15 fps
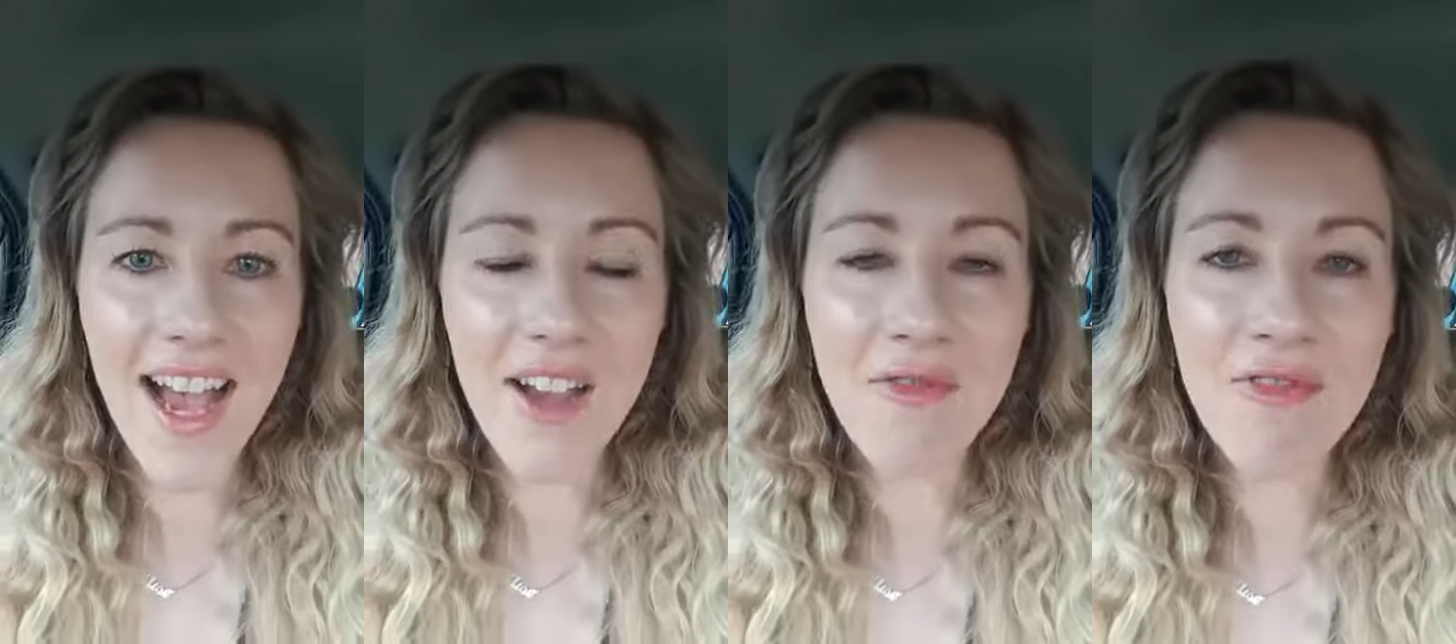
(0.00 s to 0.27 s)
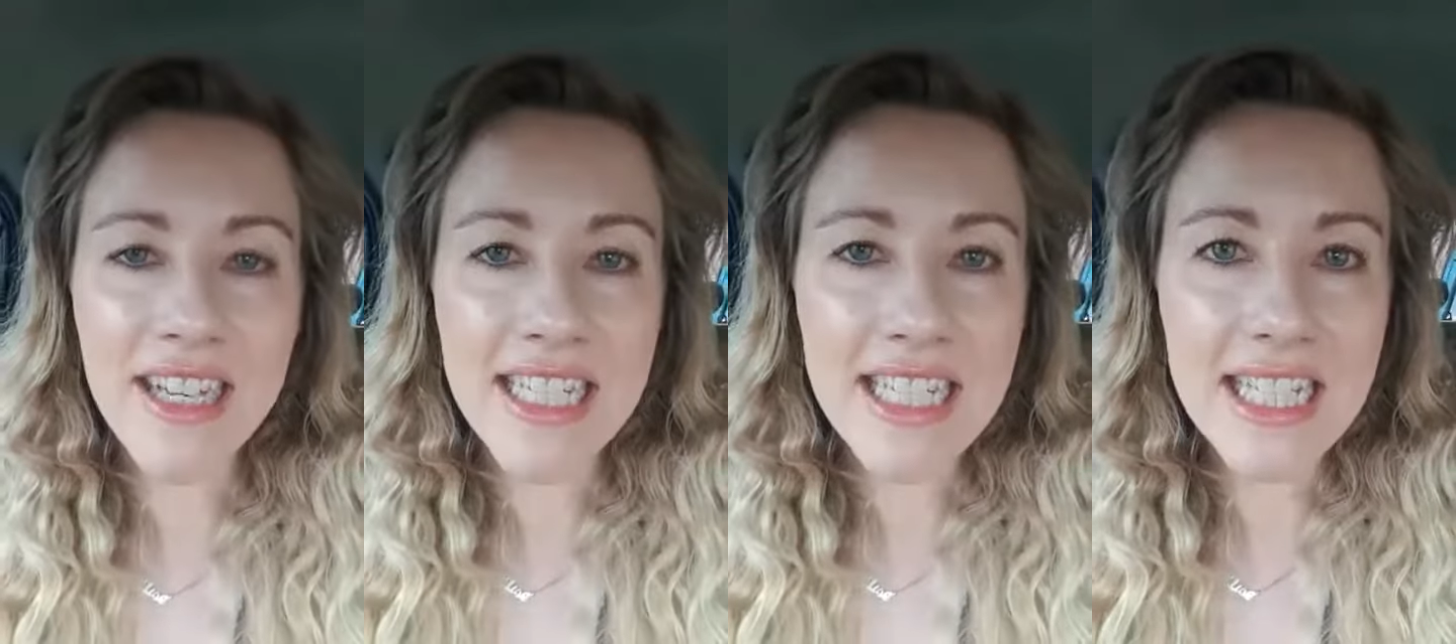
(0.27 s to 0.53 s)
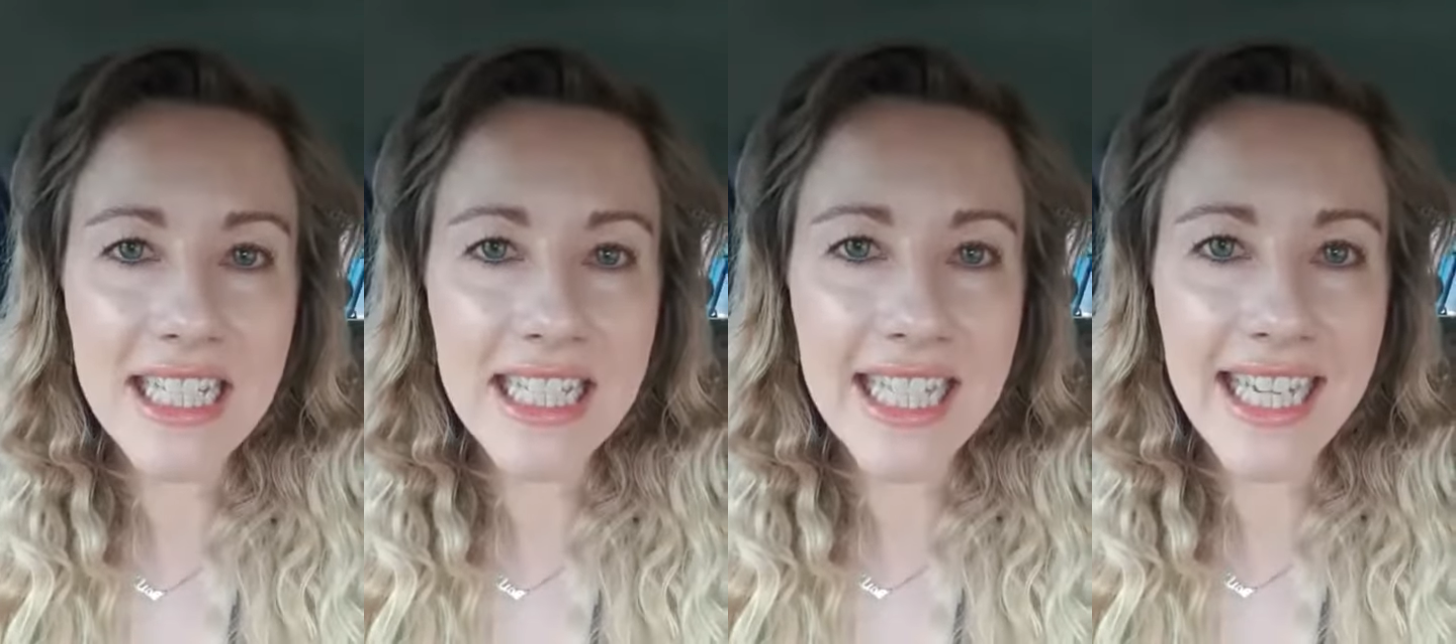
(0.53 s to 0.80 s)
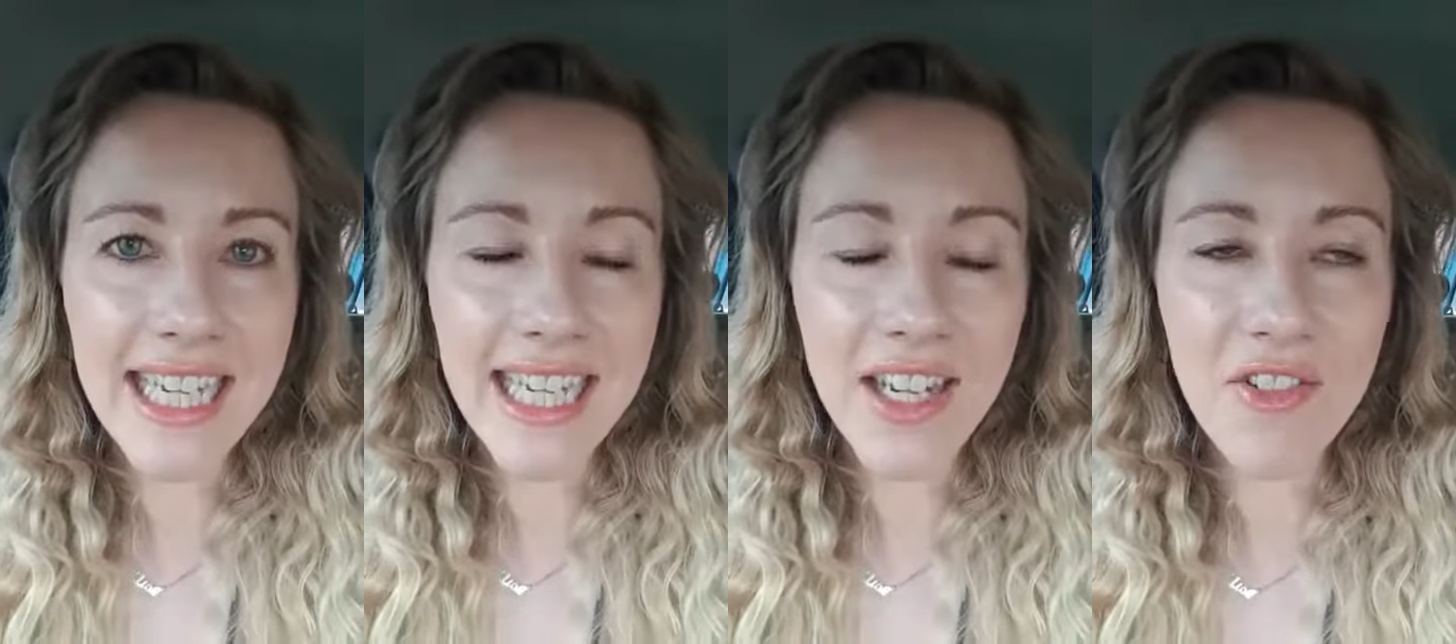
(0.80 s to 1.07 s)
I
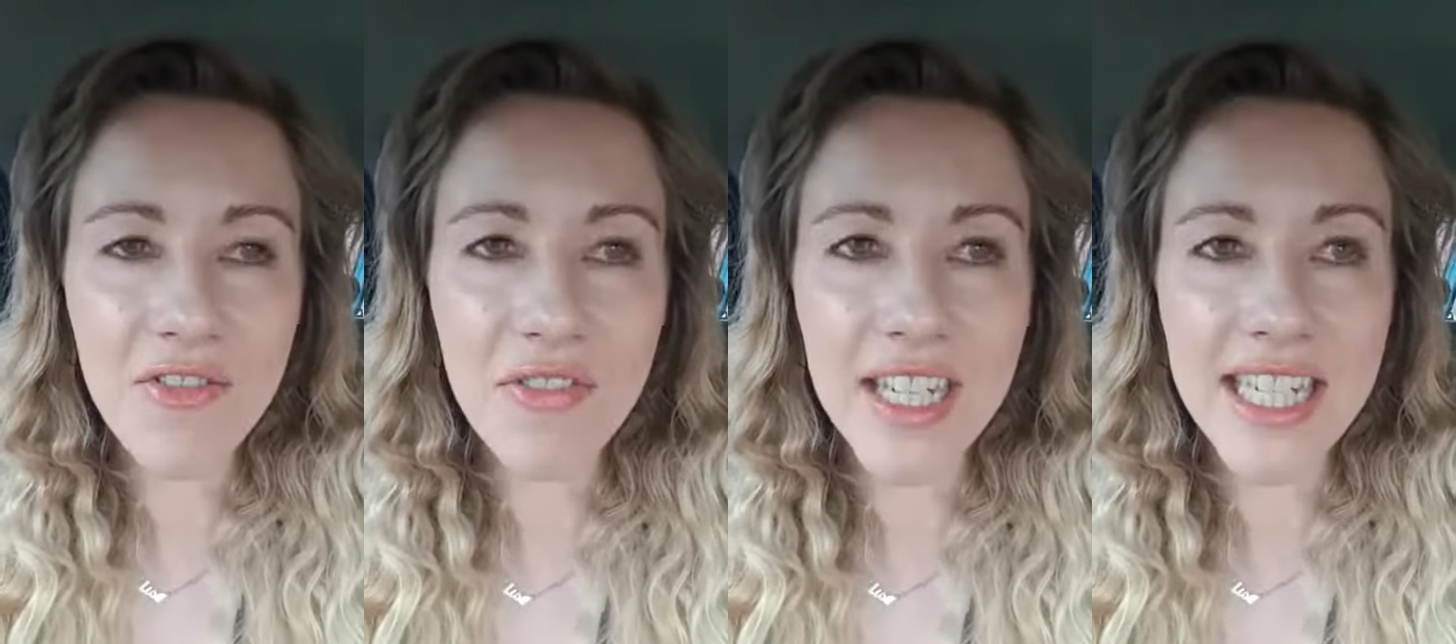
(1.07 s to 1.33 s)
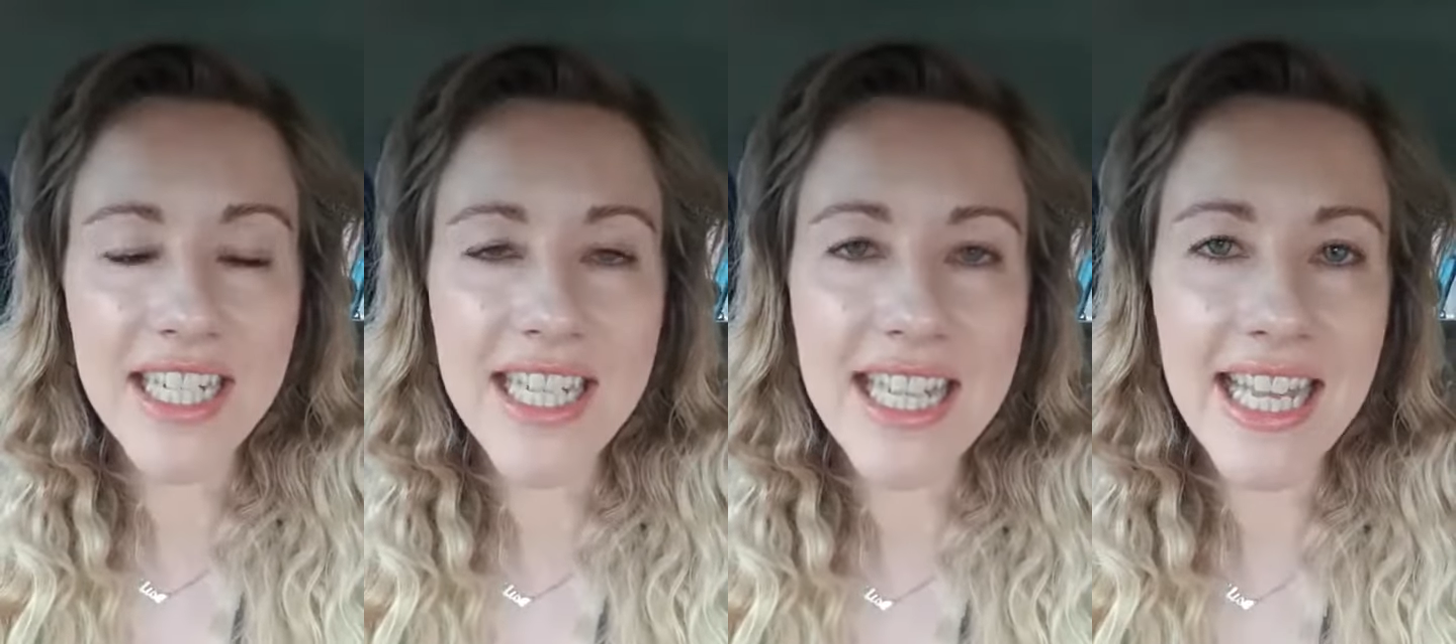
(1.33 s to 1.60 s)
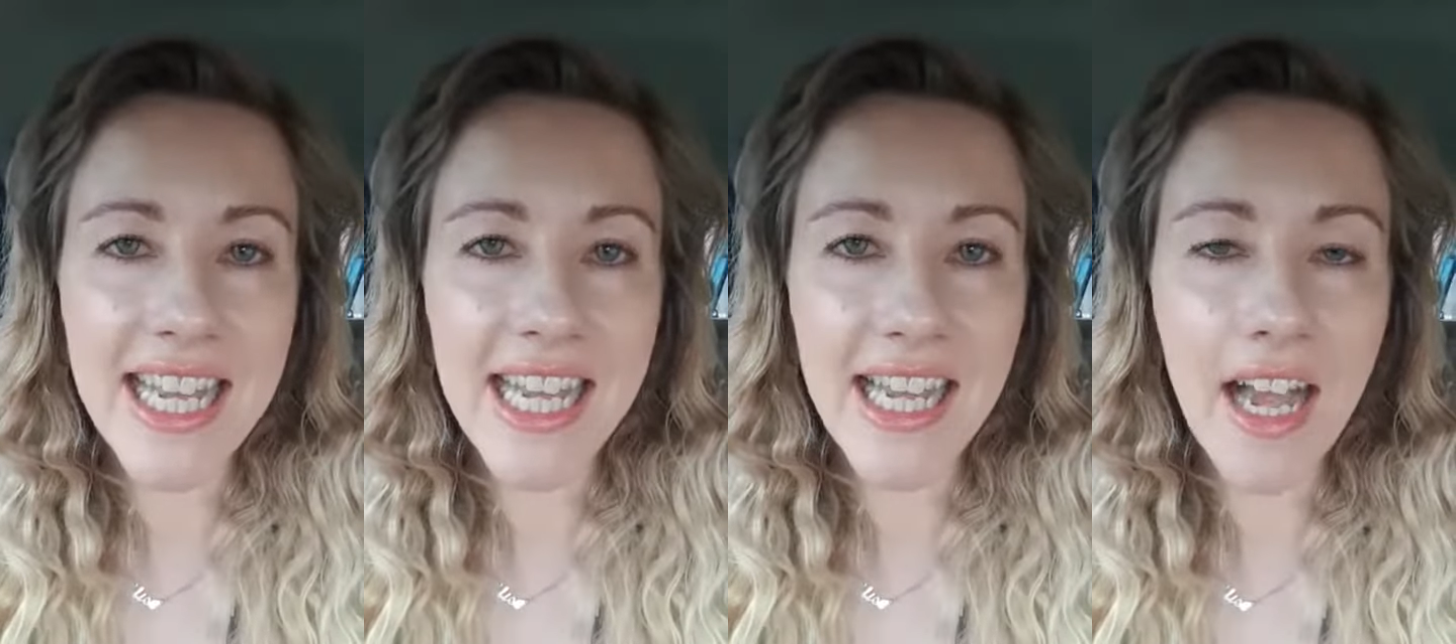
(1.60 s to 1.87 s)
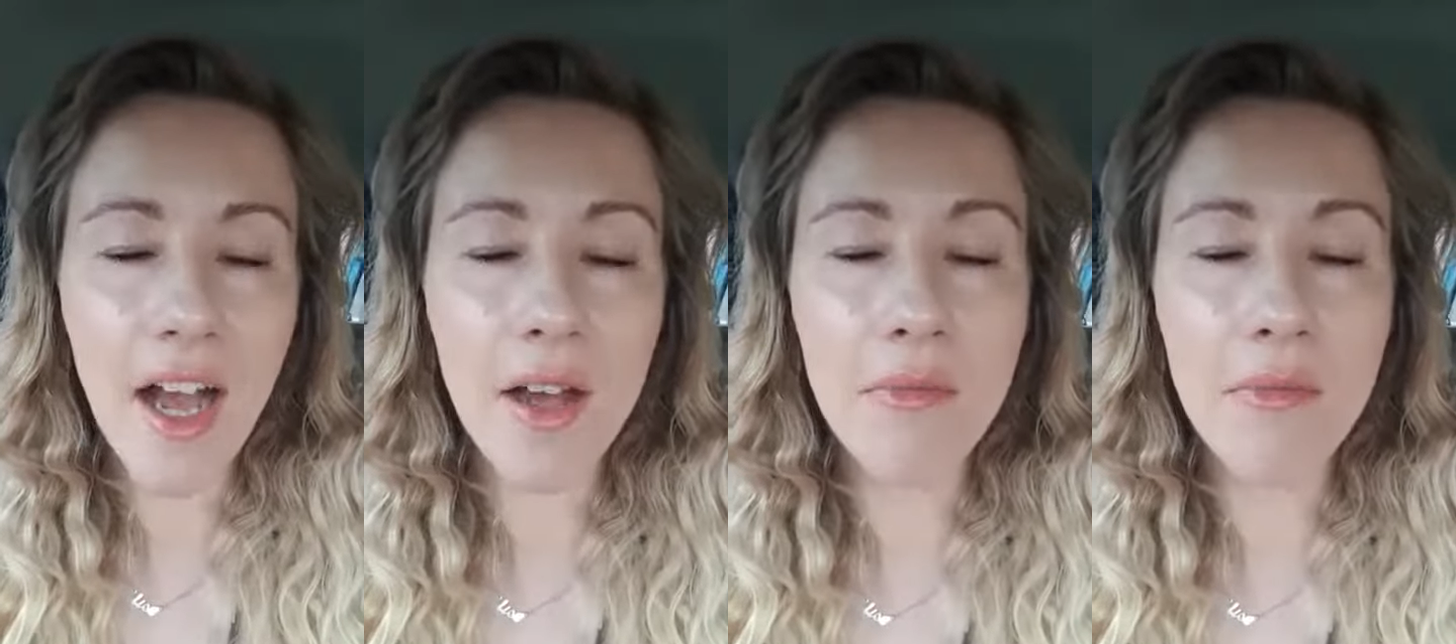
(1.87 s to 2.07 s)
recently finished the